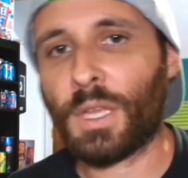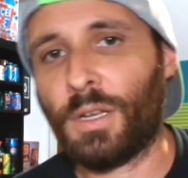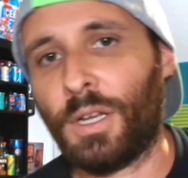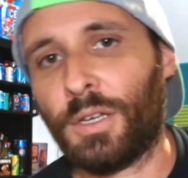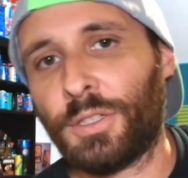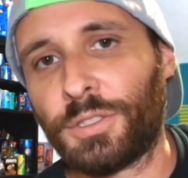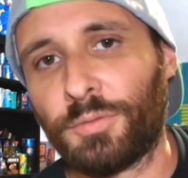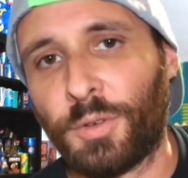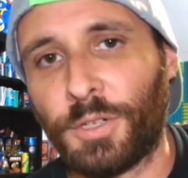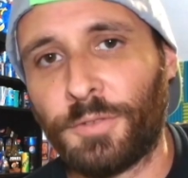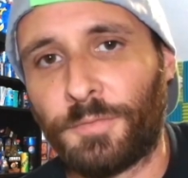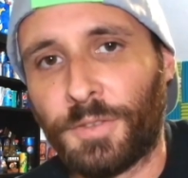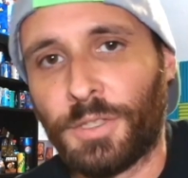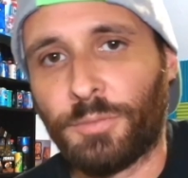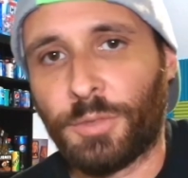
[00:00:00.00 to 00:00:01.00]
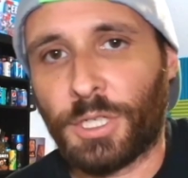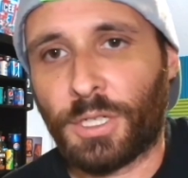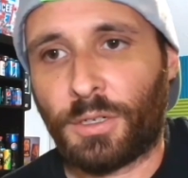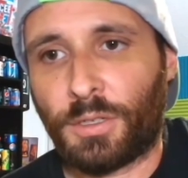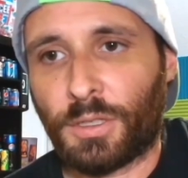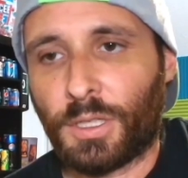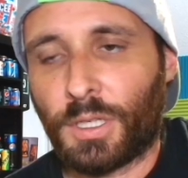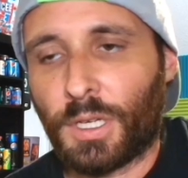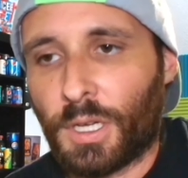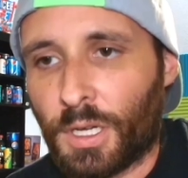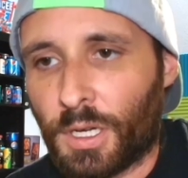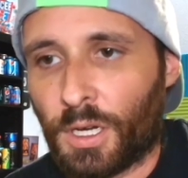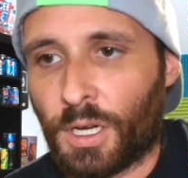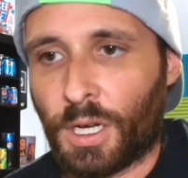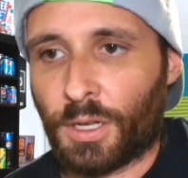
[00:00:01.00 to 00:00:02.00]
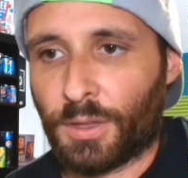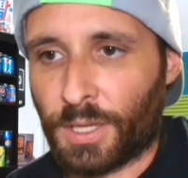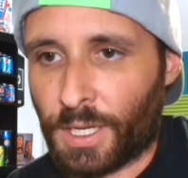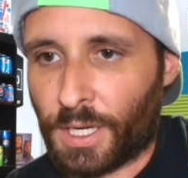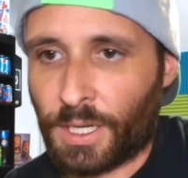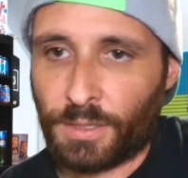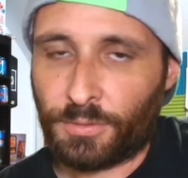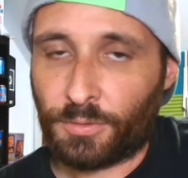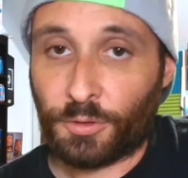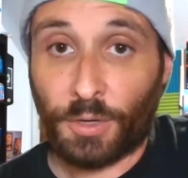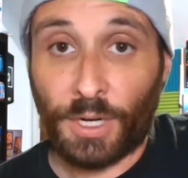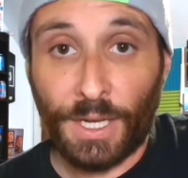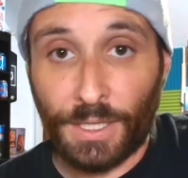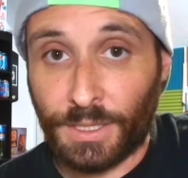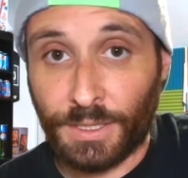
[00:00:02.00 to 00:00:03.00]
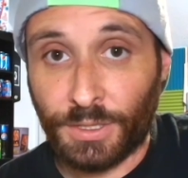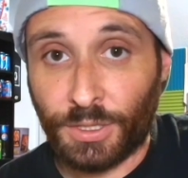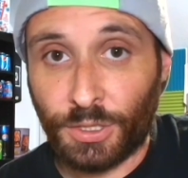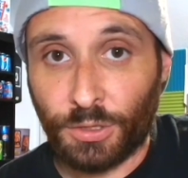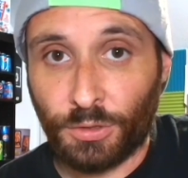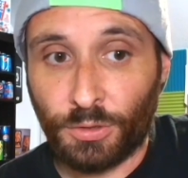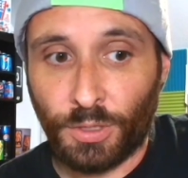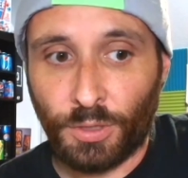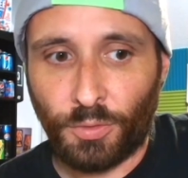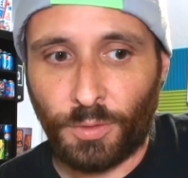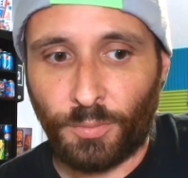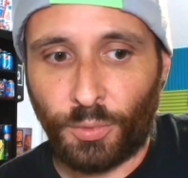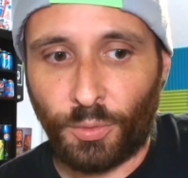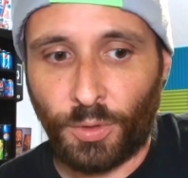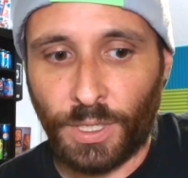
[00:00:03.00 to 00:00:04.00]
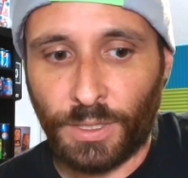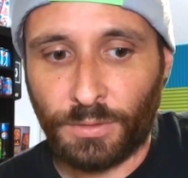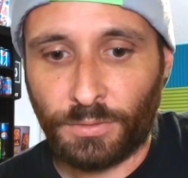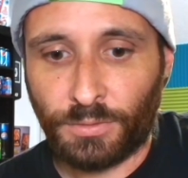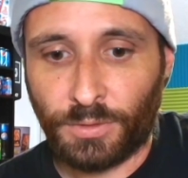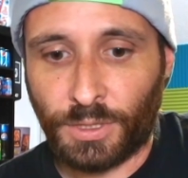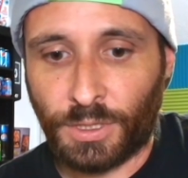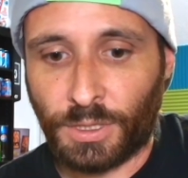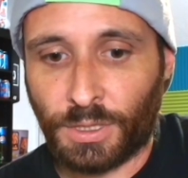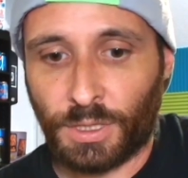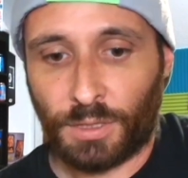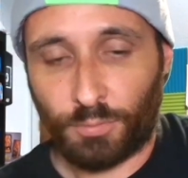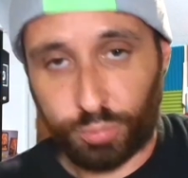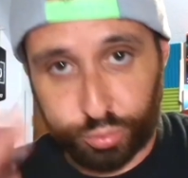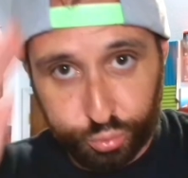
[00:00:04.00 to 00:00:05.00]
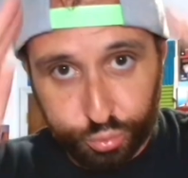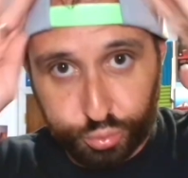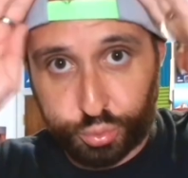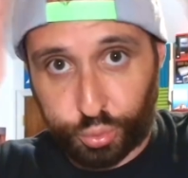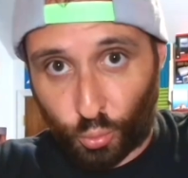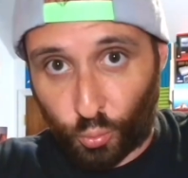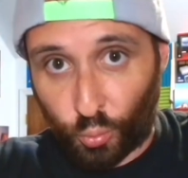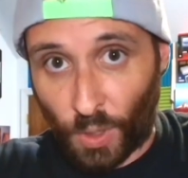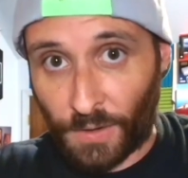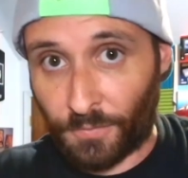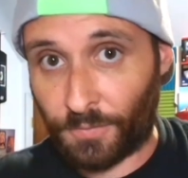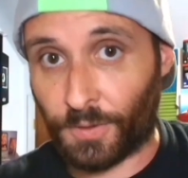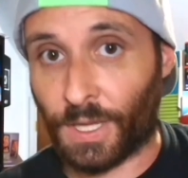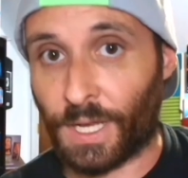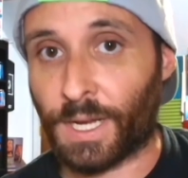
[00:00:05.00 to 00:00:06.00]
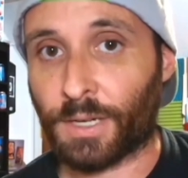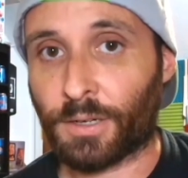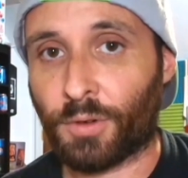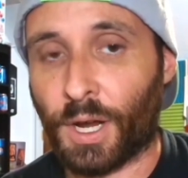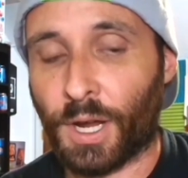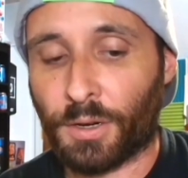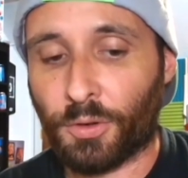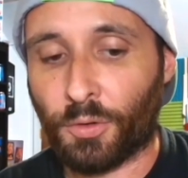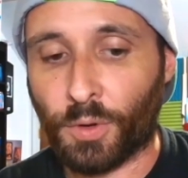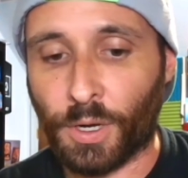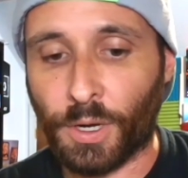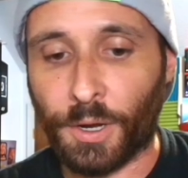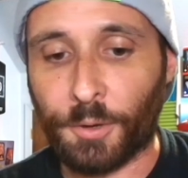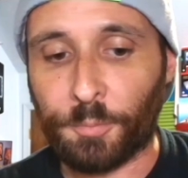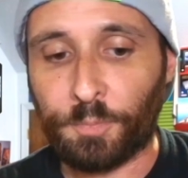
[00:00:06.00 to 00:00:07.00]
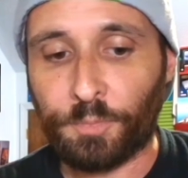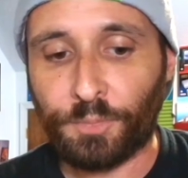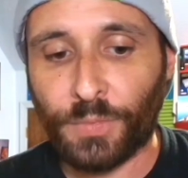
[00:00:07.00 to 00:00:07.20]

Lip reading: Now, this one female that I ran into at one point, and it was just like, red flag right away,